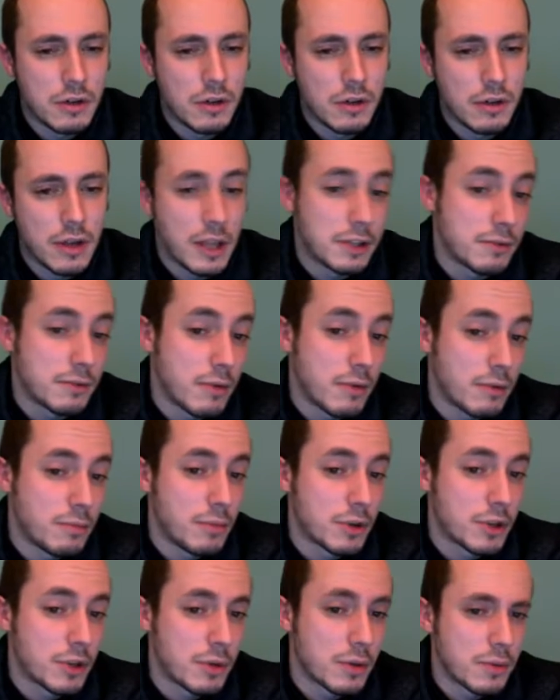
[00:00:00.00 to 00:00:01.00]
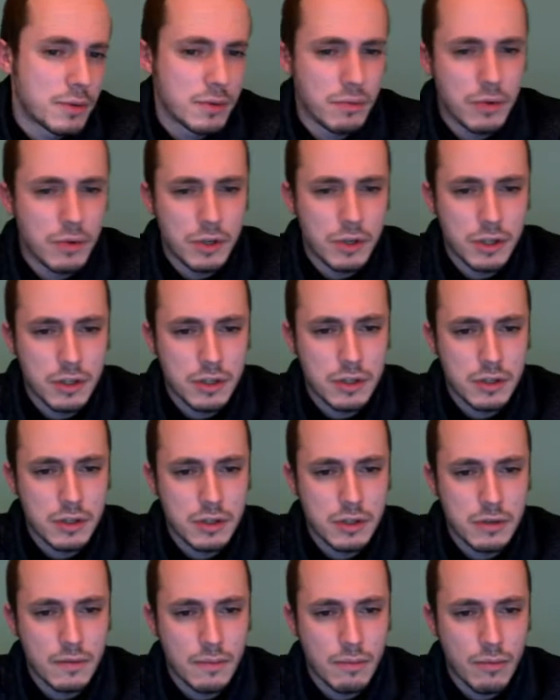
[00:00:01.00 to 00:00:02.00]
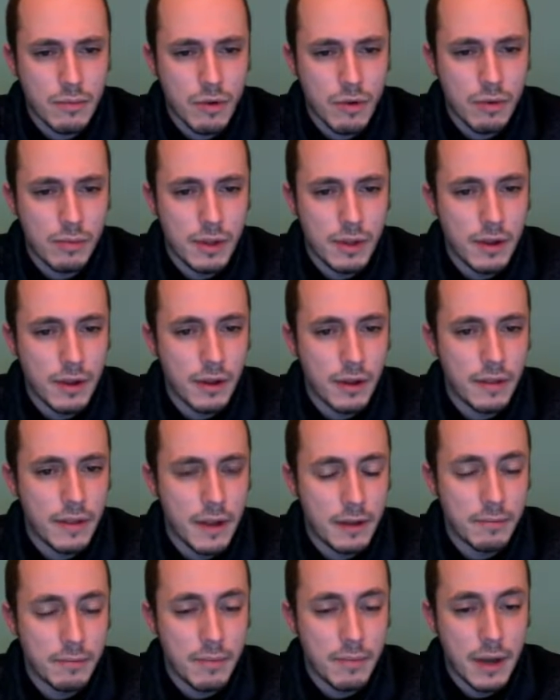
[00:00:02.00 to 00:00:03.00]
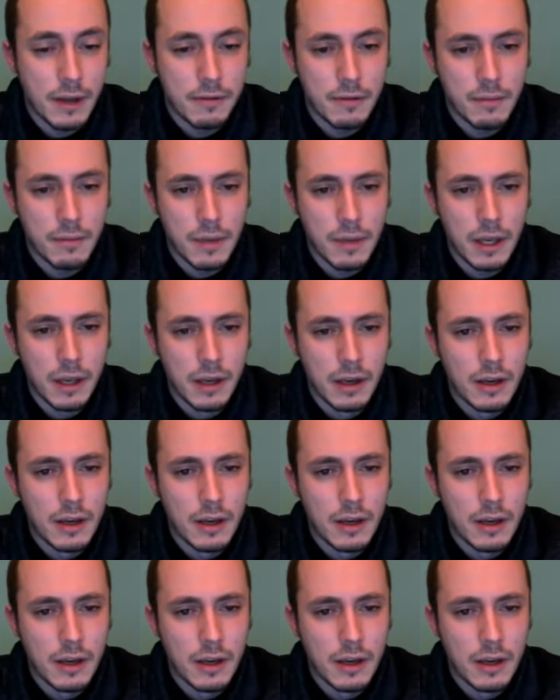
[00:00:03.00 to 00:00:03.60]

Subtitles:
light squared bishops, which is probably not that bad for me.